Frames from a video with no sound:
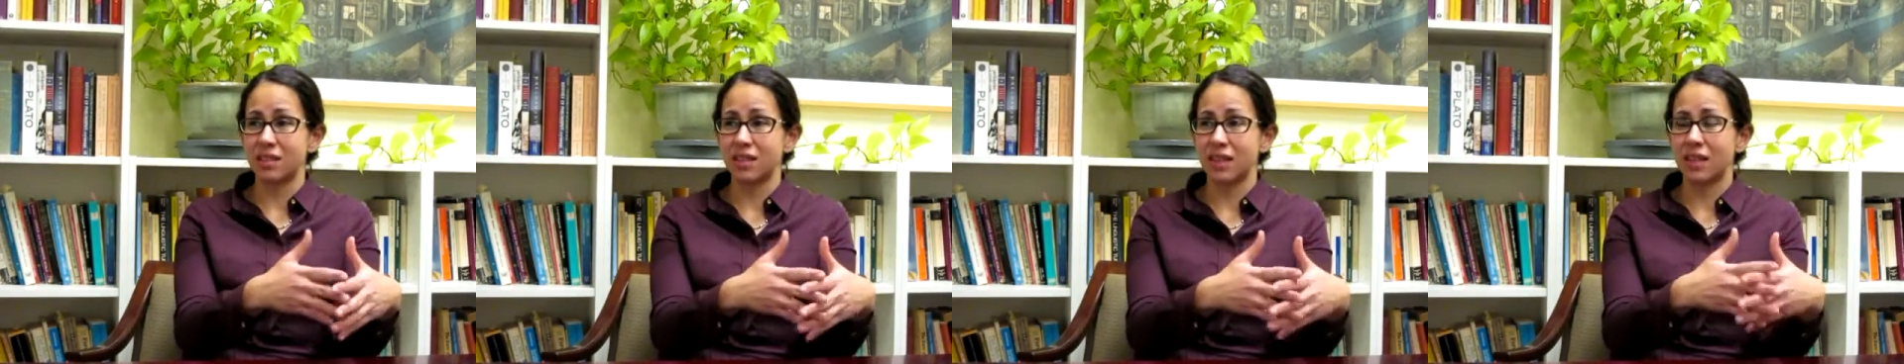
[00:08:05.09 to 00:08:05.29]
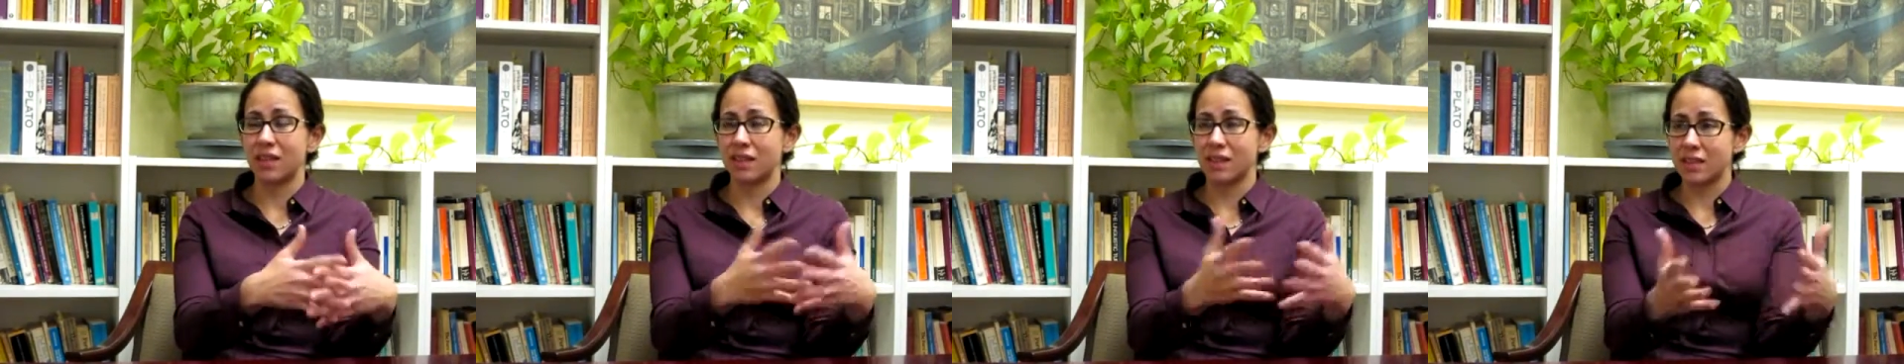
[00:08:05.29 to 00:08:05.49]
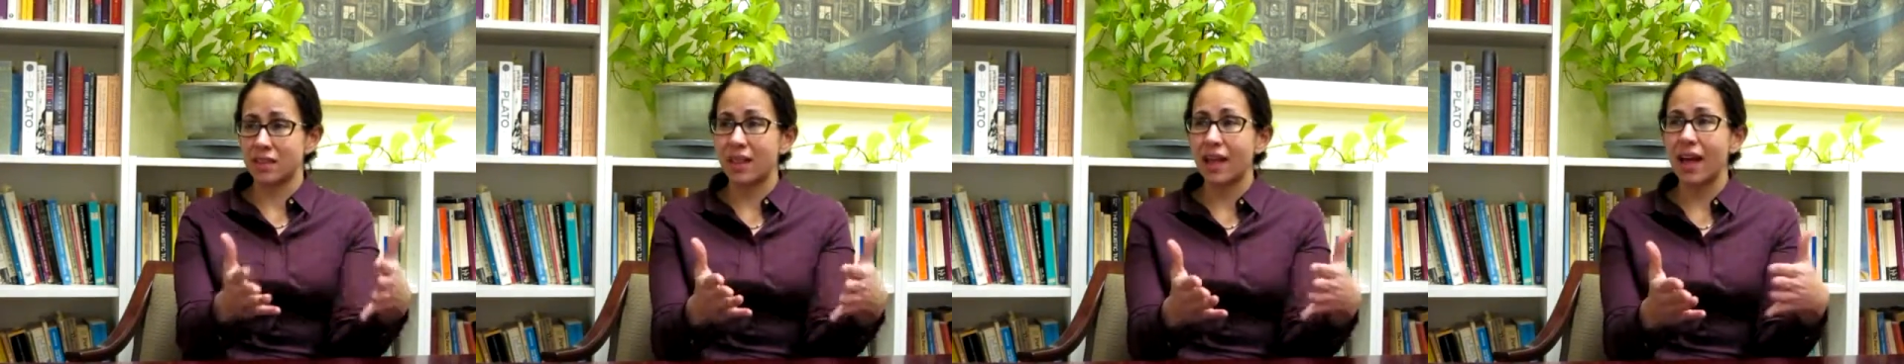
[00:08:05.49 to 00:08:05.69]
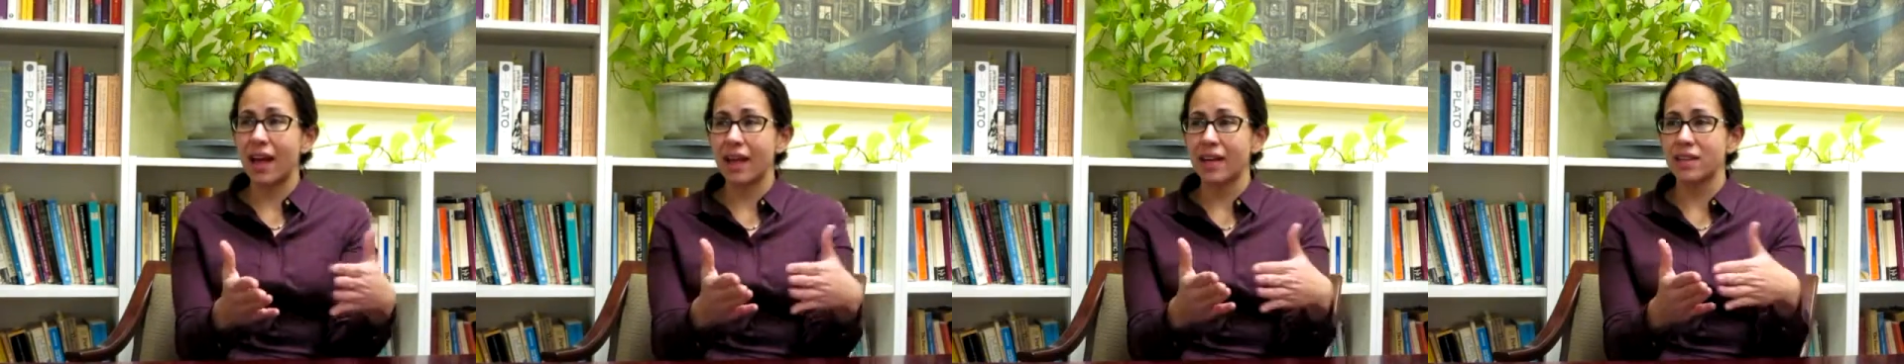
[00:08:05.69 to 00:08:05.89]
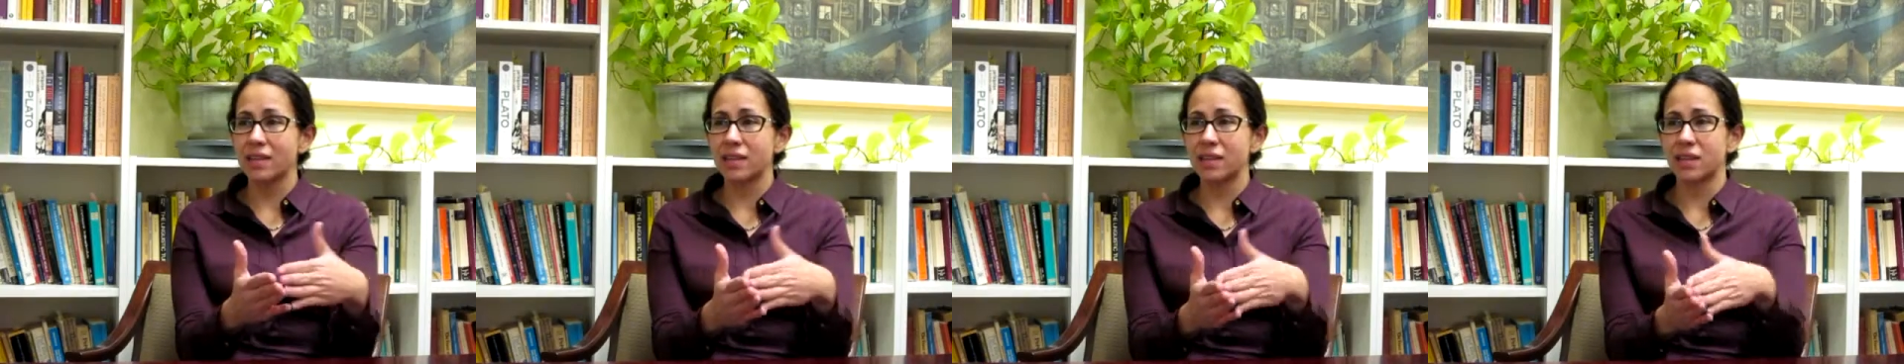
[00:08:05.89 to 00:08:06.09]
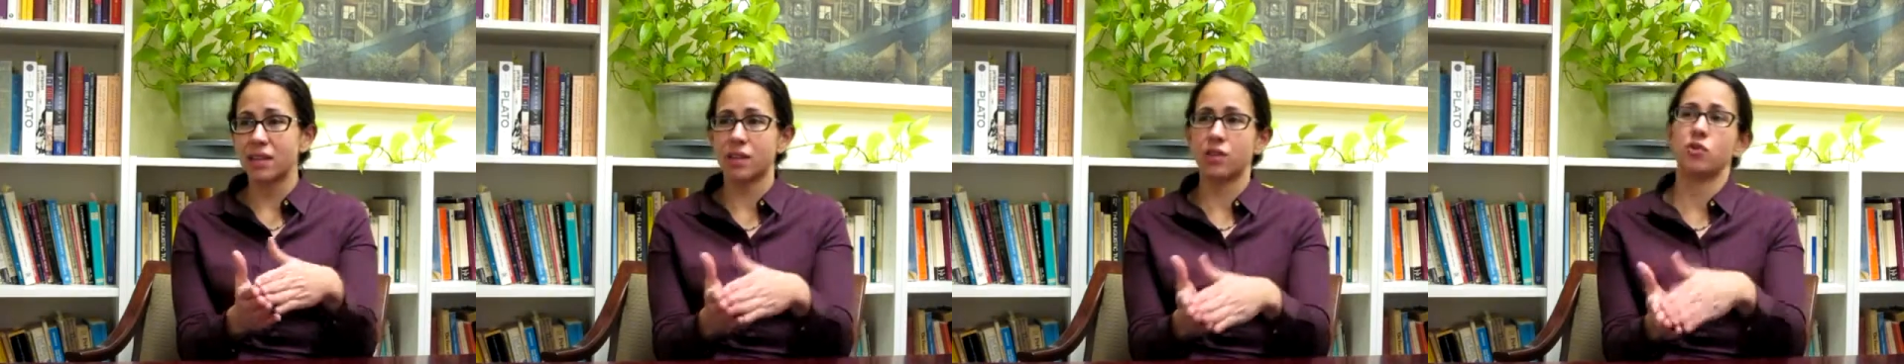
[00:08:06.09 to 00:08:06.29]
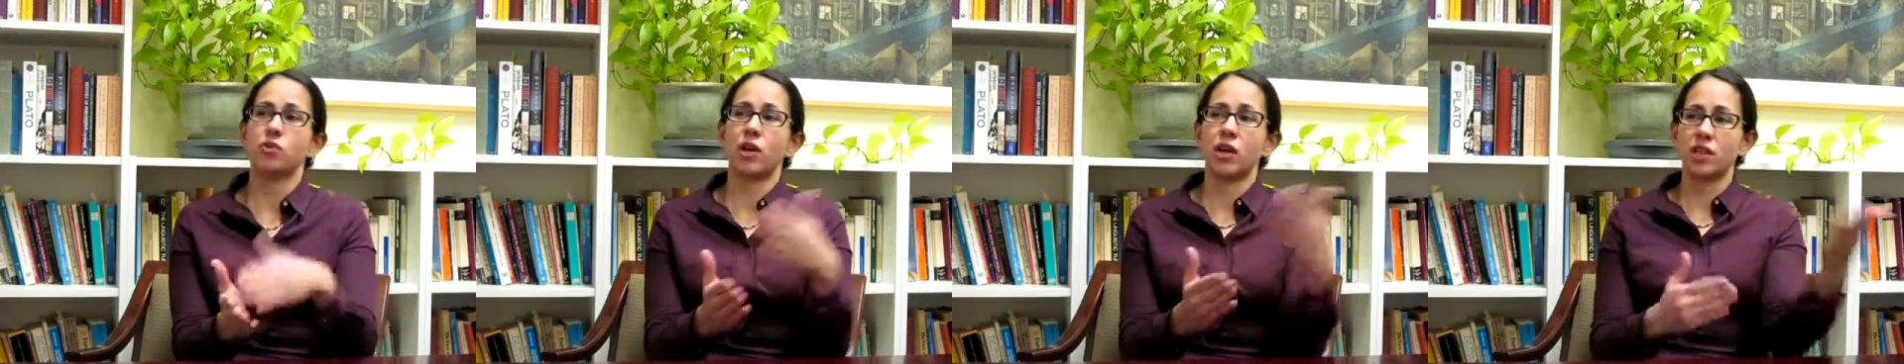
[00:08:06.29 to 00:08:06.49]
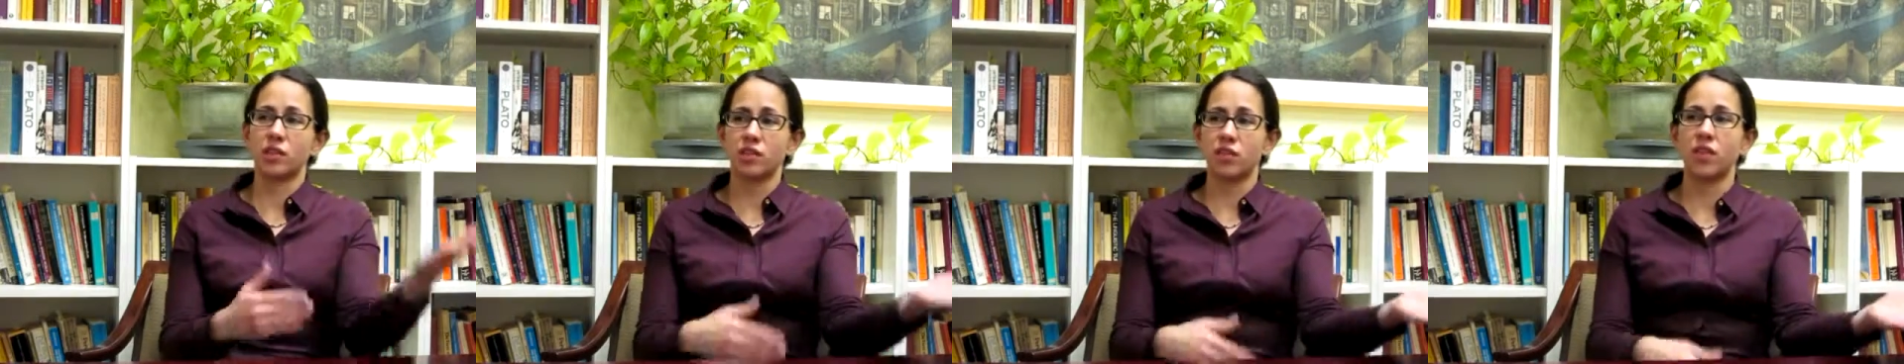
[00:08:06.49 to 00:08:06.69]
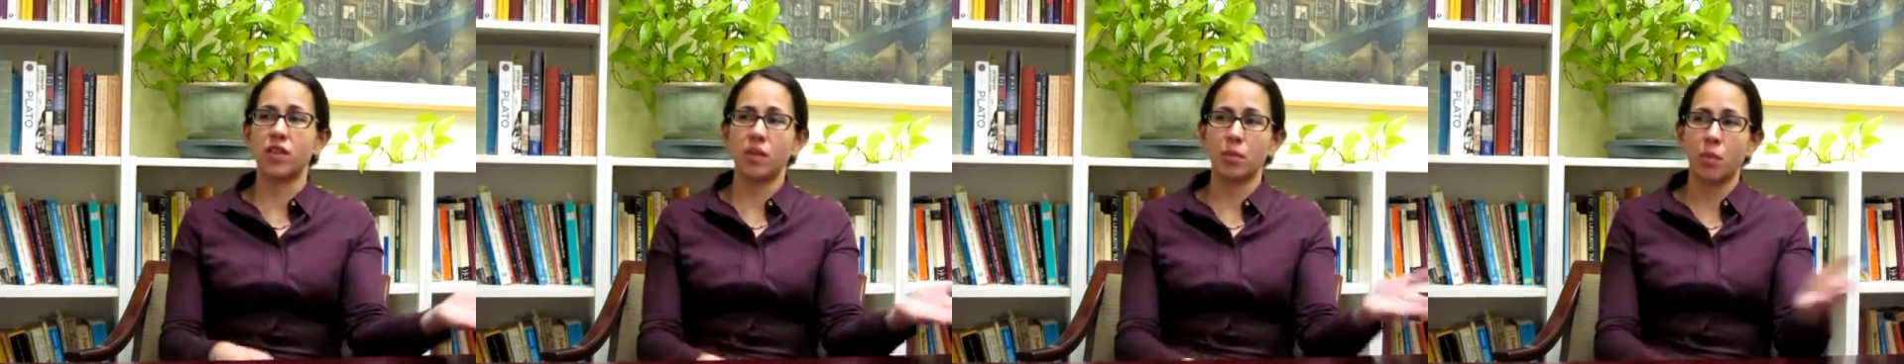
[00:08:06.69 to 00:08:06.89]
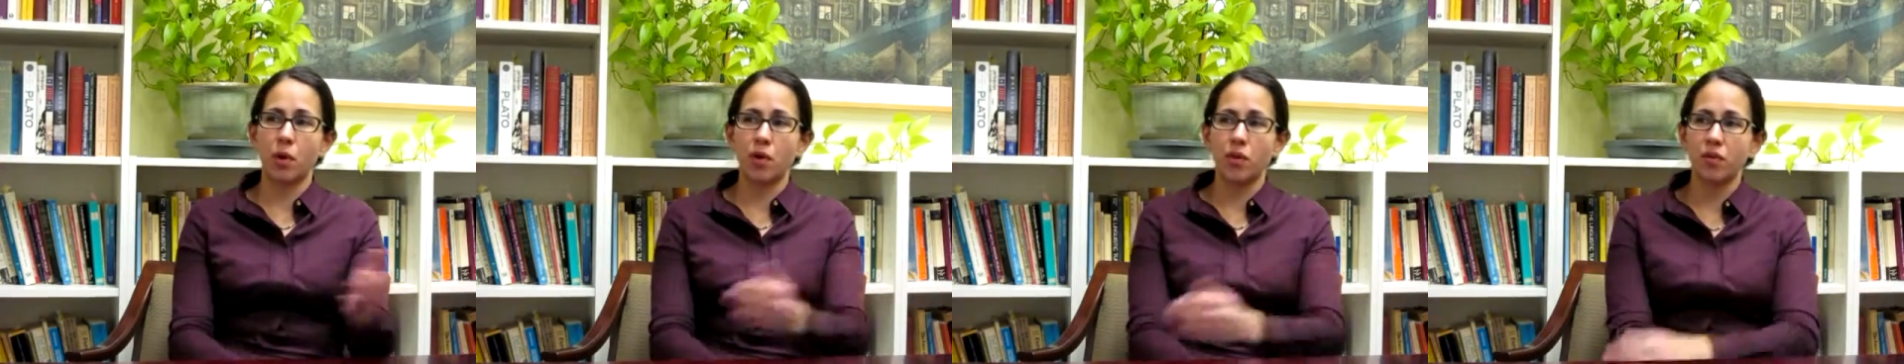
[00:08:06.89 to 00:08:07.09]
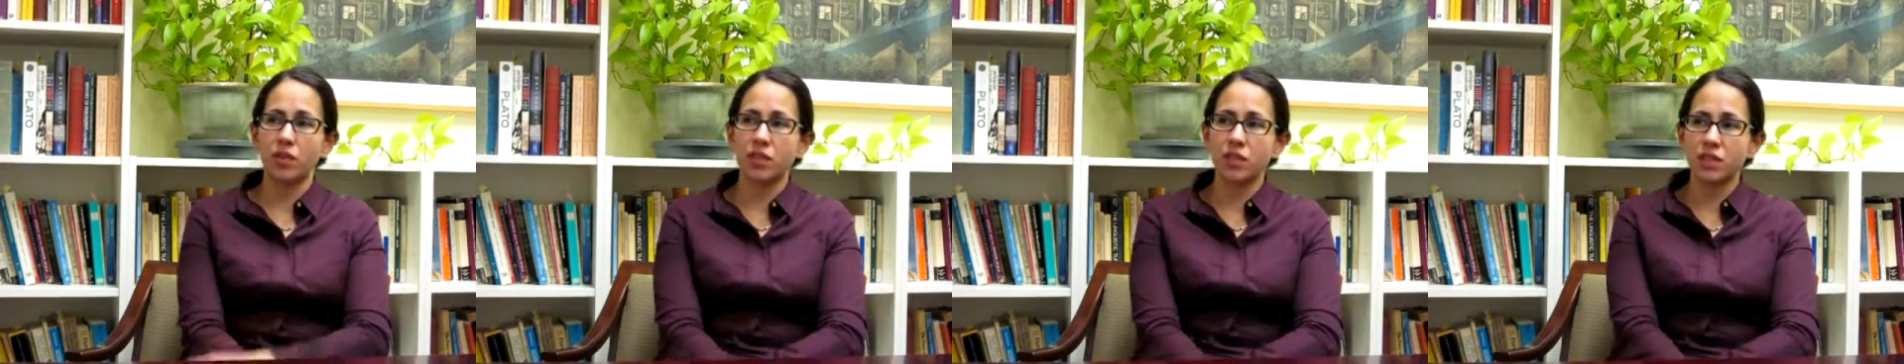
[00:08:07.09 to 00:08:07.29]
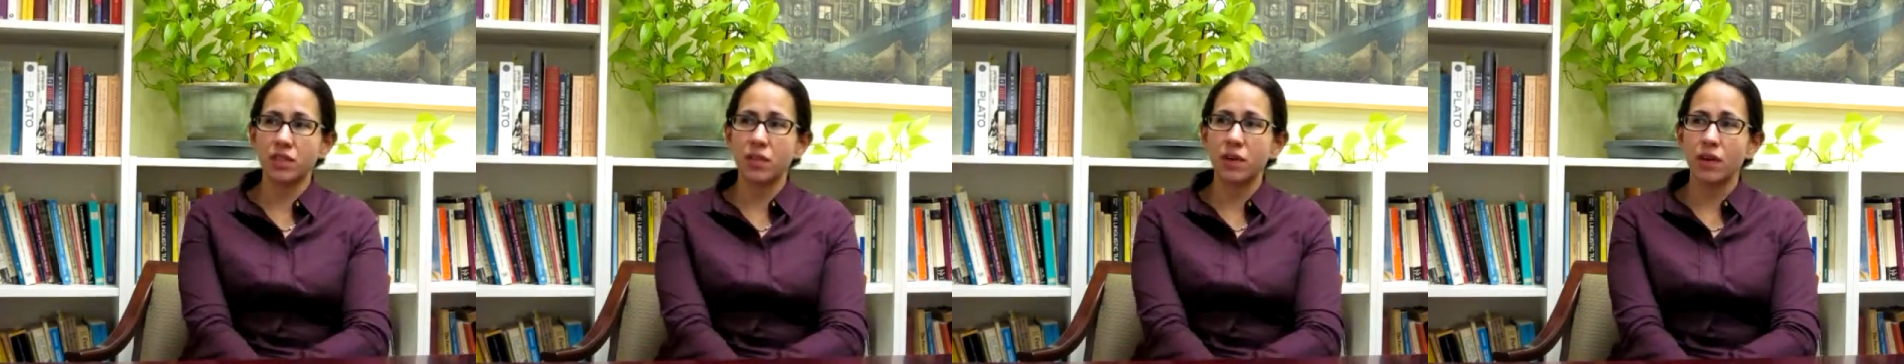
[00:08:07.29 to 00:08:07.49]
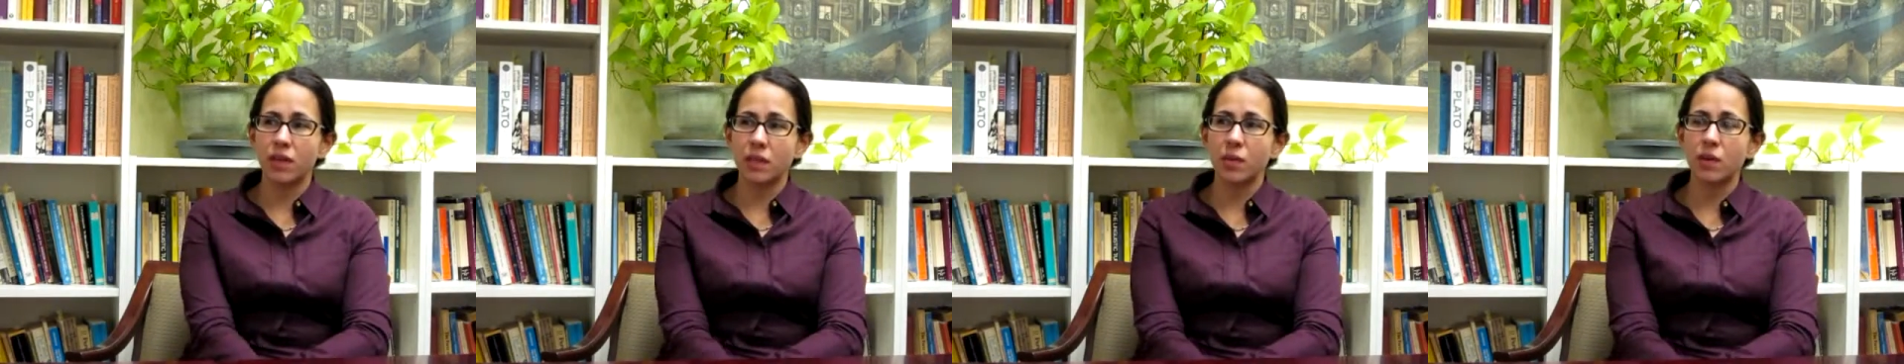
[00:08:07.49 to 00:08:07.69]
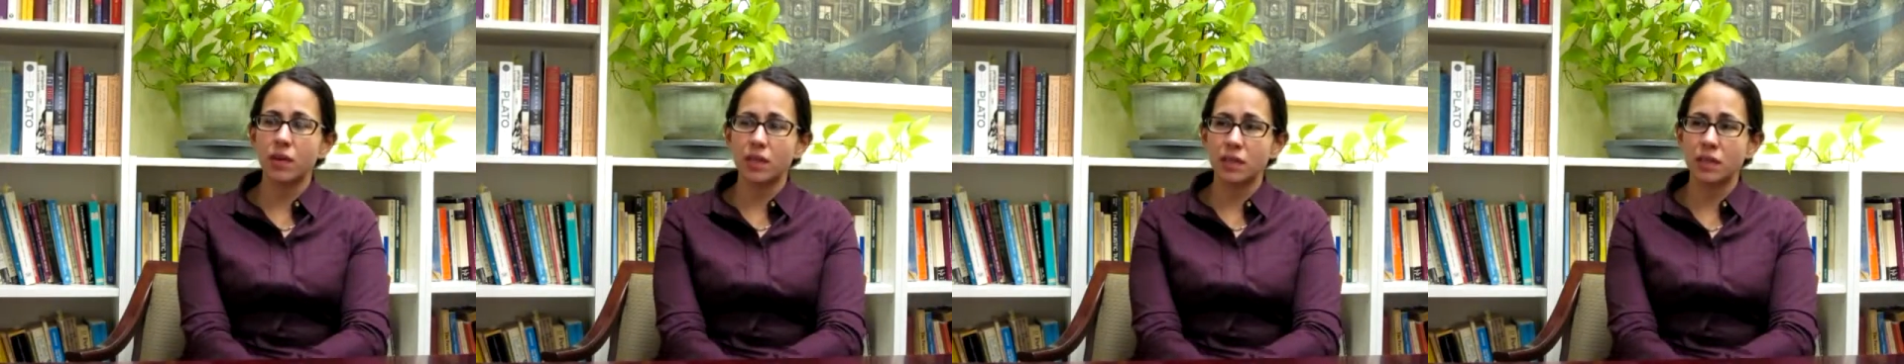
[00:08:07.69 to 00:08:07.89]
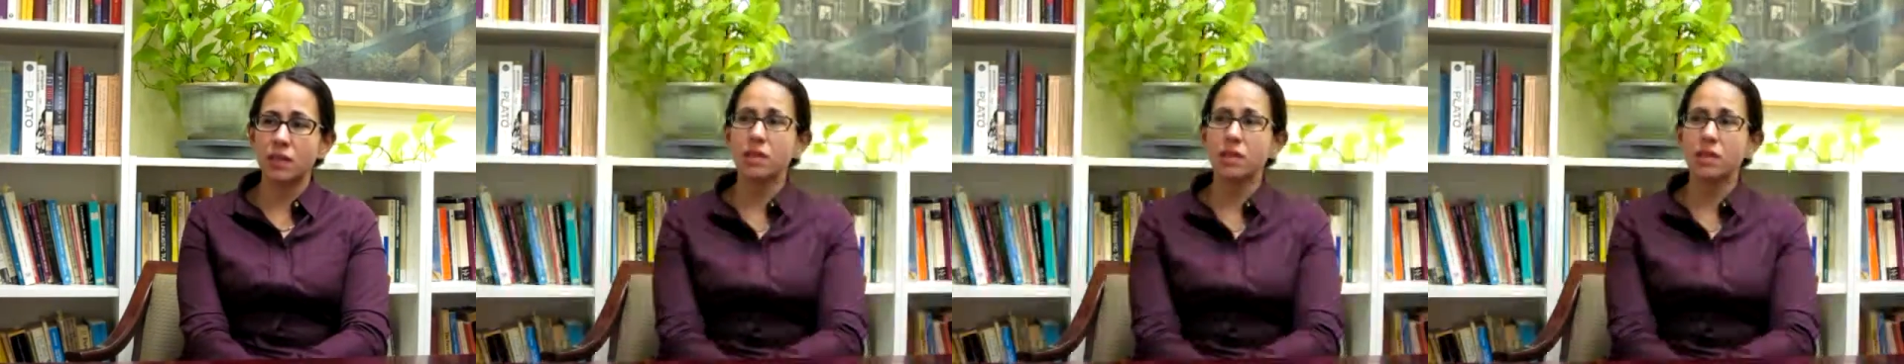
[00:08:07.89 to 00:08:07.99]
in this class and then transfer them over to other ones.